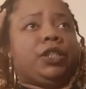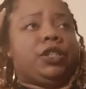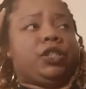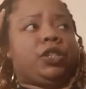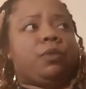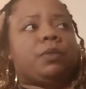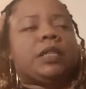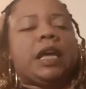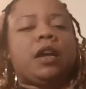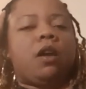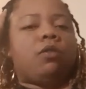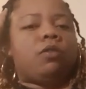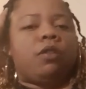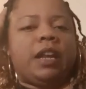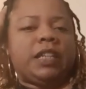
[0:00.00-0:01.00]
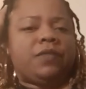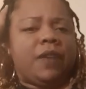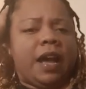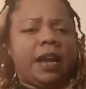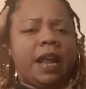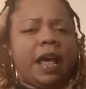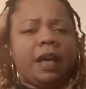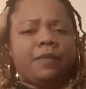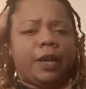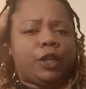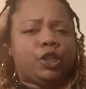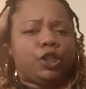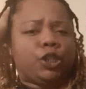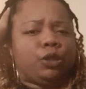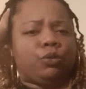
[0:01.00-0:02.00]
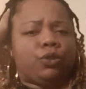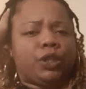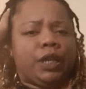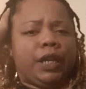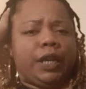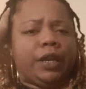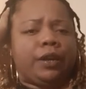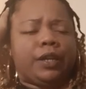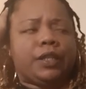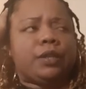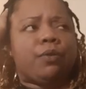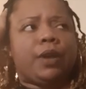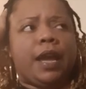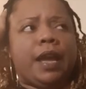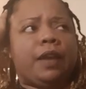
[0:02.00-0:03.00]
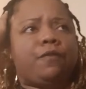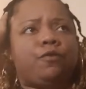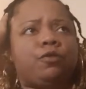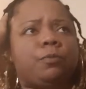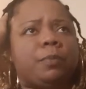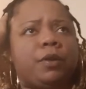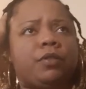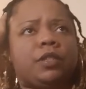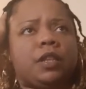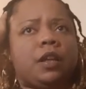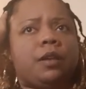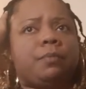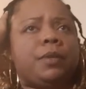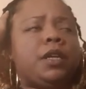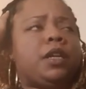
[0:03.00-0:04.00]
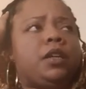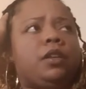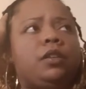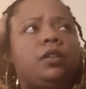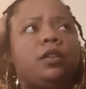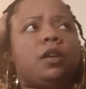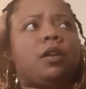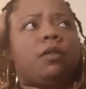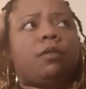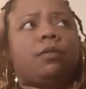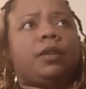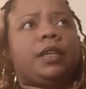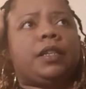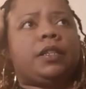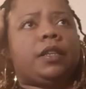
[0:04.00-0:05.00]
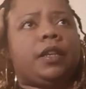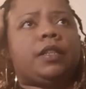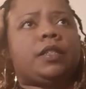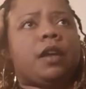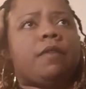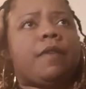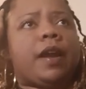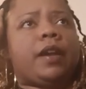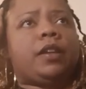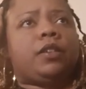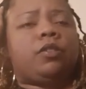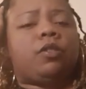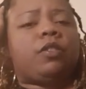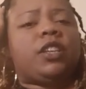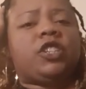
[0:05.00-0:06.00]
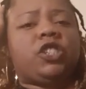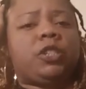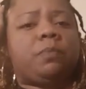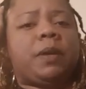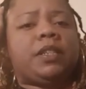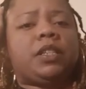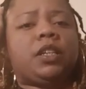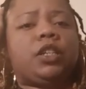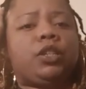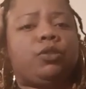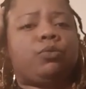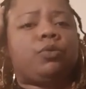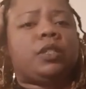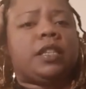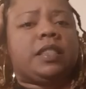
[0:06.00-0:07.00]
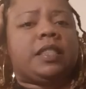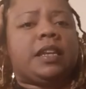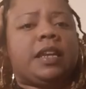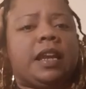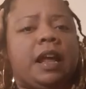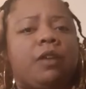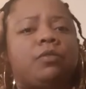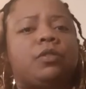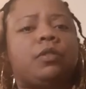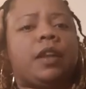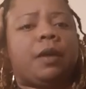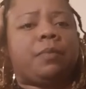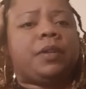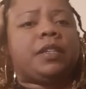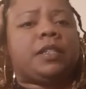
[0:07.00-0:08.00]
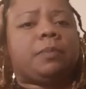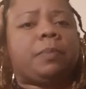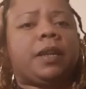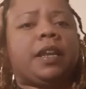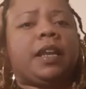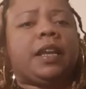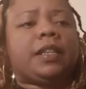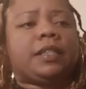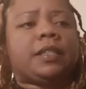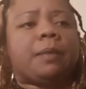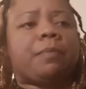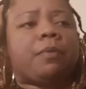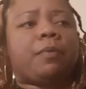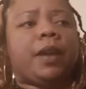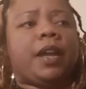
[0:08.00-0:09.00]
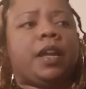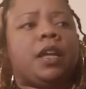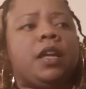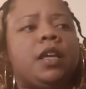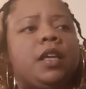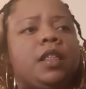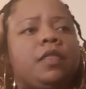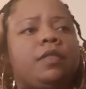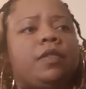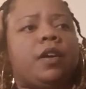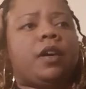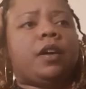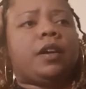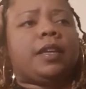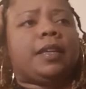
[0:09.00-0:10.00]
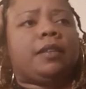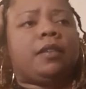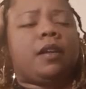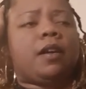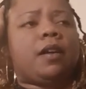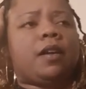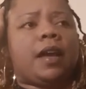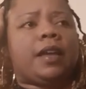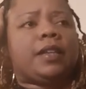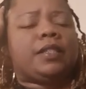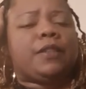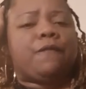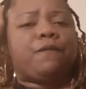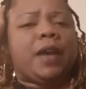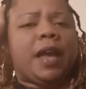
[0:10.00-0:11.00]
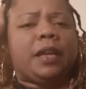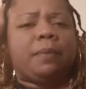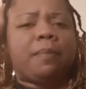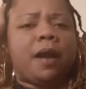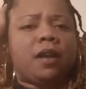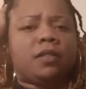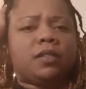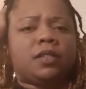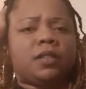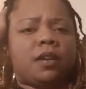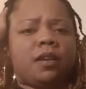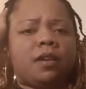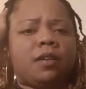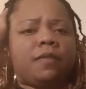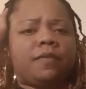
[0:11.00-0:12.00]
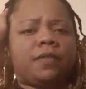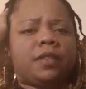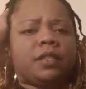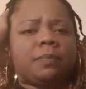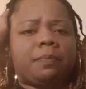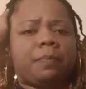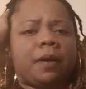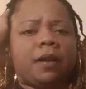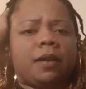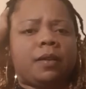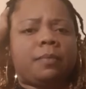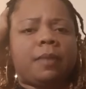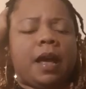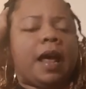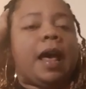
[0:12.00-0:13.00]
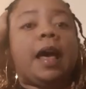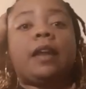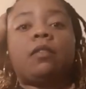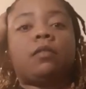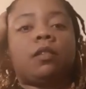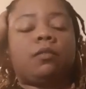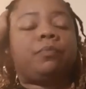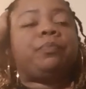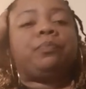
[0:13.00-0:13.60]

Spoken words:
she was like, "Oh no, that's fine. I have extra solution here. It's okay if you spill some. It's all right. It's just basically used to thin it out so that we can spin it and separate the, I guess, the fatty parts of the sperm. I don't know.